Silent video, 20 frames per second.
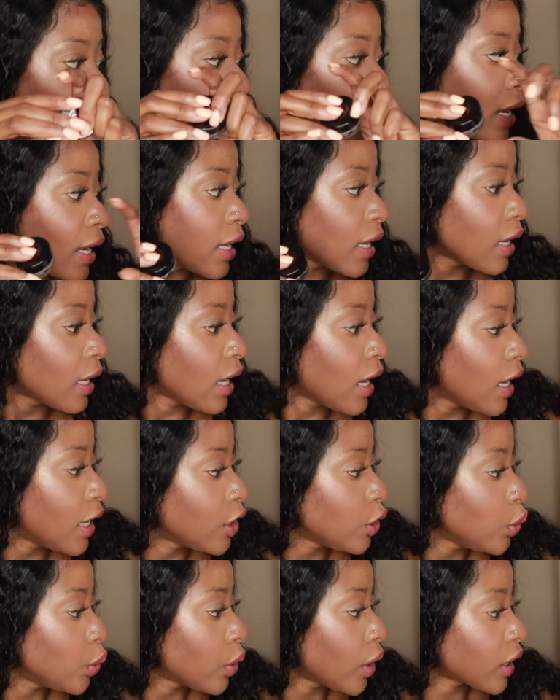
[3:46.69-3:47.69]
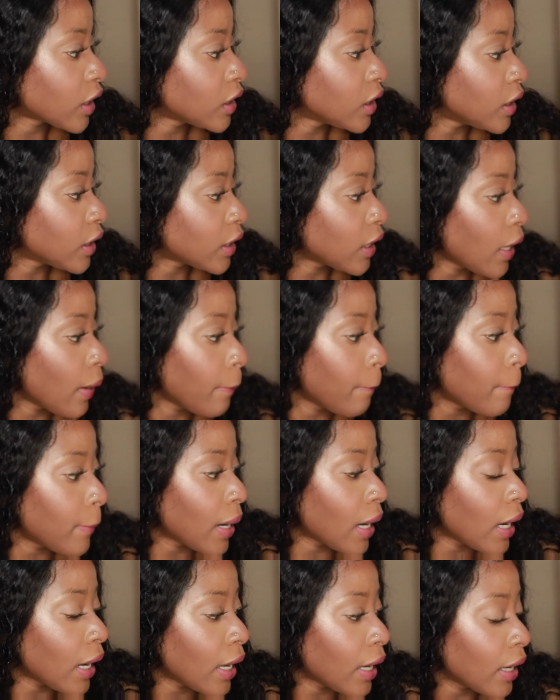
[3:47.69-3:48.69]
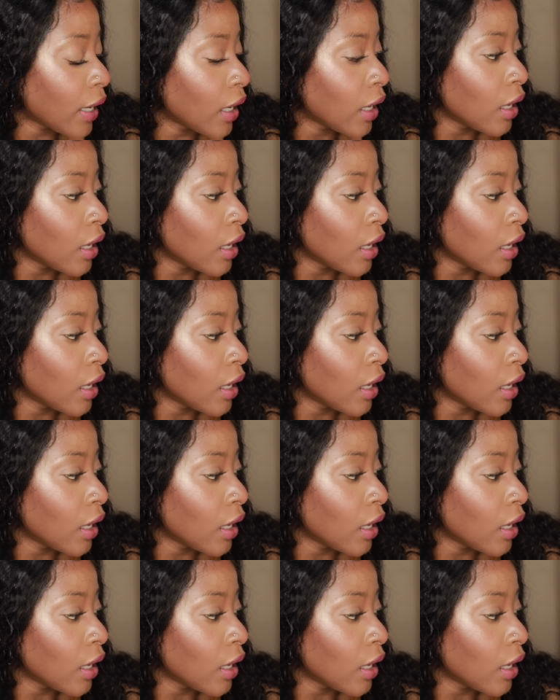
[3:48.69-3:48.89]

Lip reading: and you actually can buy,